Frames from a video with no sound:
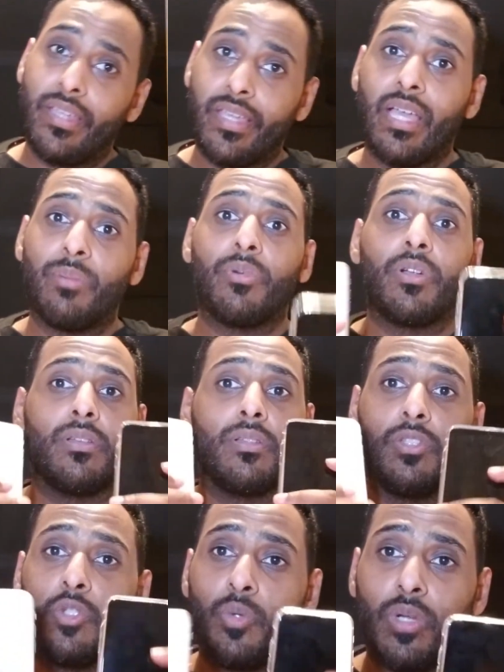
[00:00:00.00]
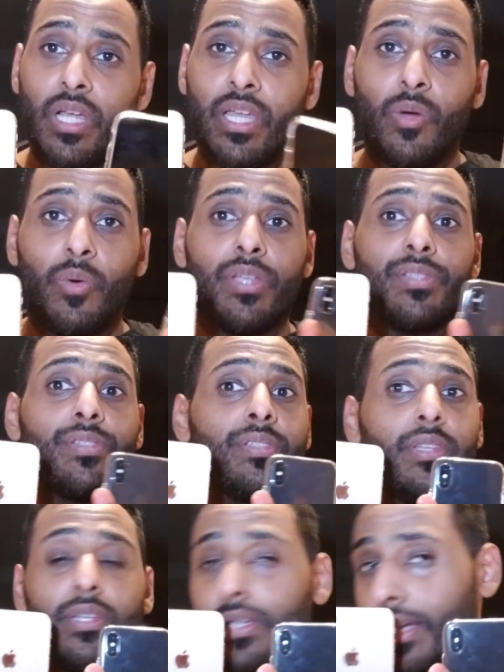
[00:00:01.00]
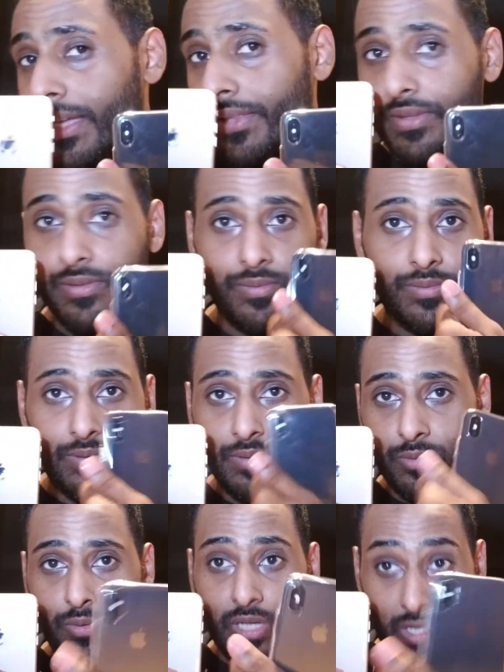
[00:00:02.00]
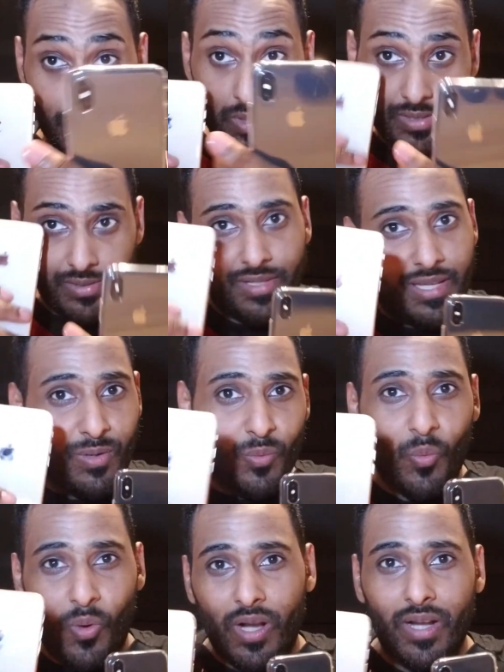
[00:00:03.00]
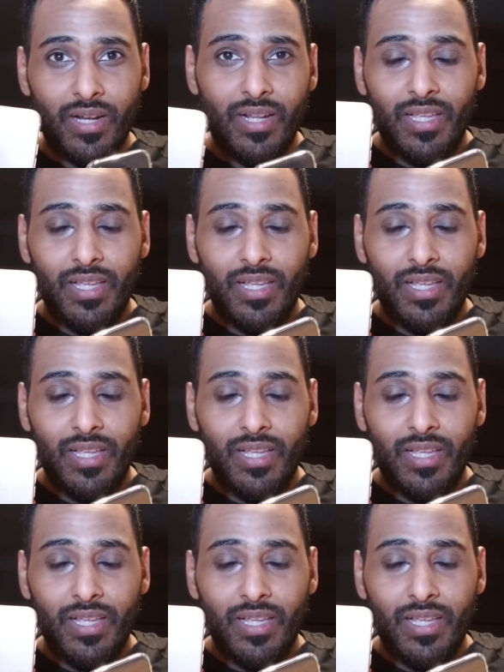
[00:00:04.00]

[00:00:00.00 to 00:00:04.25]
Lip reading: camera dual iOS and one